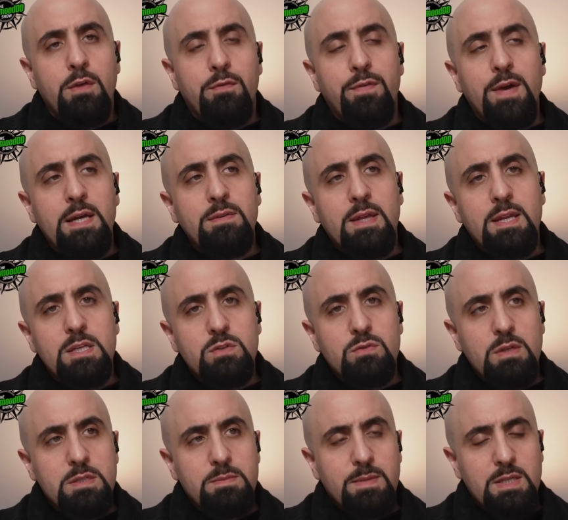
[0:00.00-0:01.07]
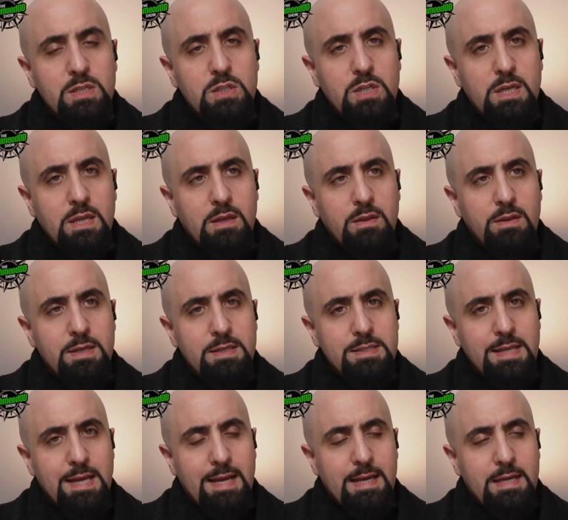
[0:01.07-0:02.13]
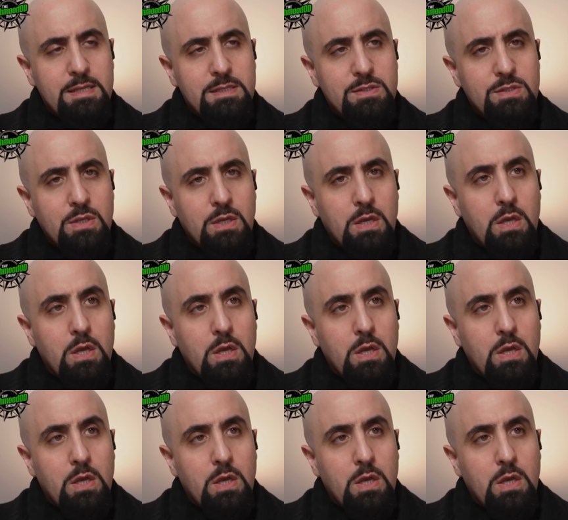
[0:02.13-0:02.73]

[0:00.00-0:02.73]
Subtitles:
the fact that Israel is mentioning this as,